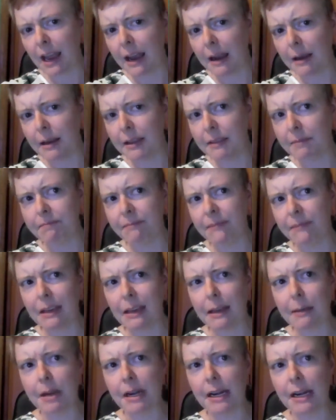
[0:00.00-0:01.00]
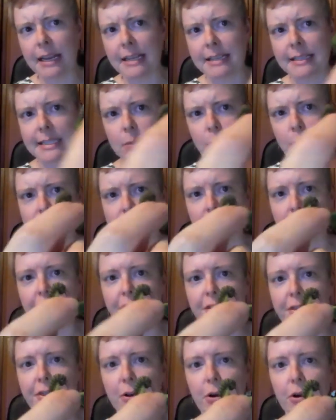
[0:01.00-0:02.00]
I, you know, I'm gonna guess this one's a
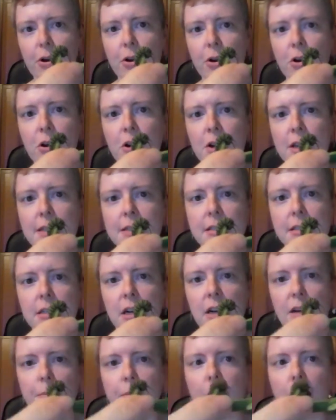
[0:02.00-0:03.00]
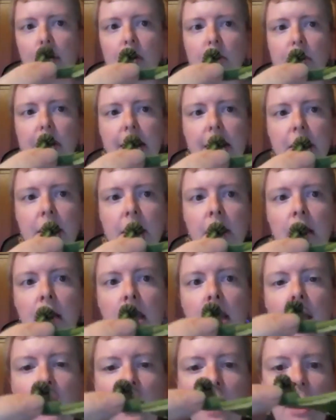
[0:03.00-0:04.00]
third instar probably.
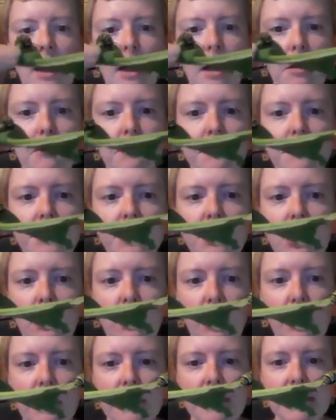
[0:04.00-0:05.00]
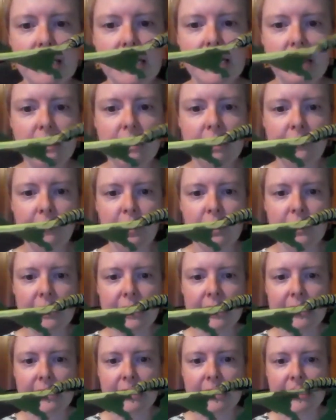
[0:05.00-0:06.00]
Um, so you can see the difference
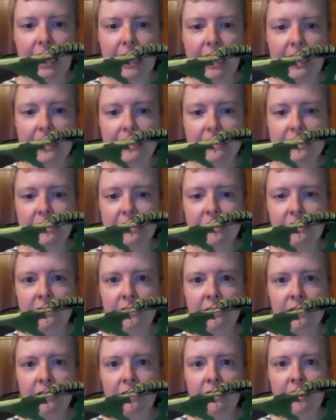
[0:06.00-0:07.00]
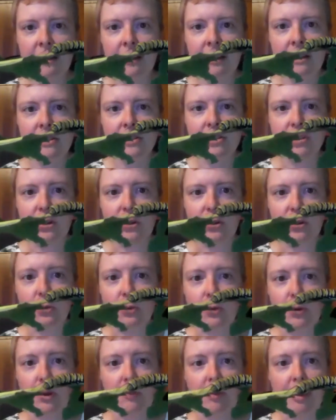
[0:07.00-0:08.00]
in size.
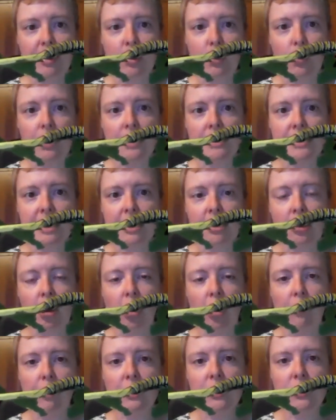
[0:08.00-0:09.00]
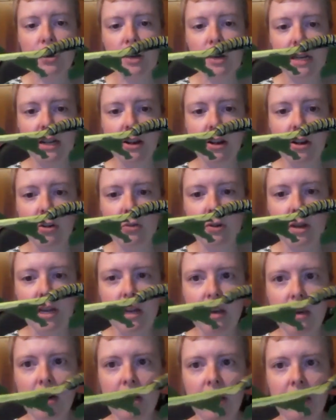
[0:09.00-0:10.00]
So you've got the ones that are almost ready to go
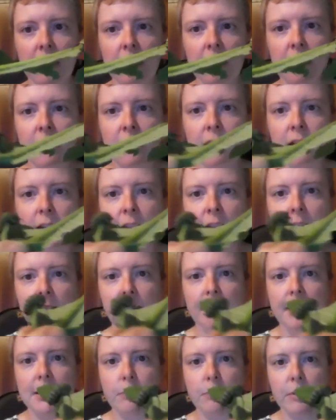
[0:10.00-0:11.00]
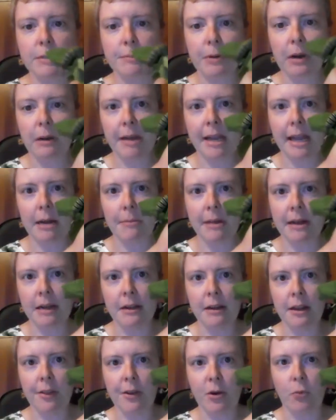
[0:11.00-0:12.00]
here. This one's probably got about
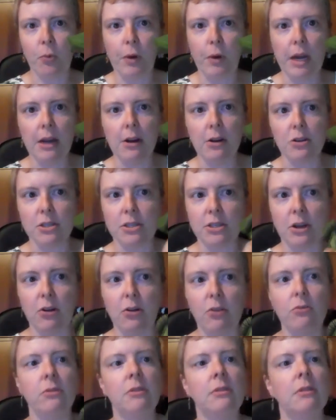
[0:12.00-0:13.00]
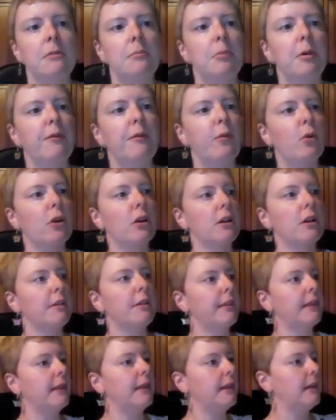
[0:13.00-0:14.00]
another week or so before
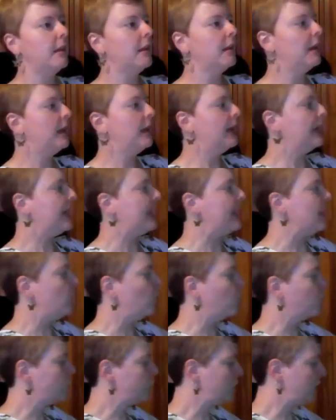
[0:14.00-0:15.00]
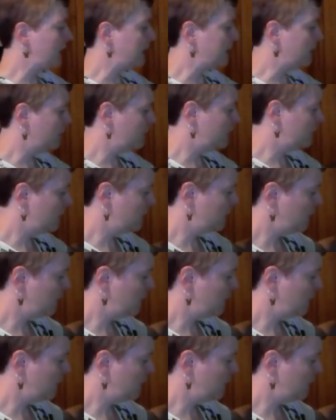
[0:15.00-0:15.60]
he or she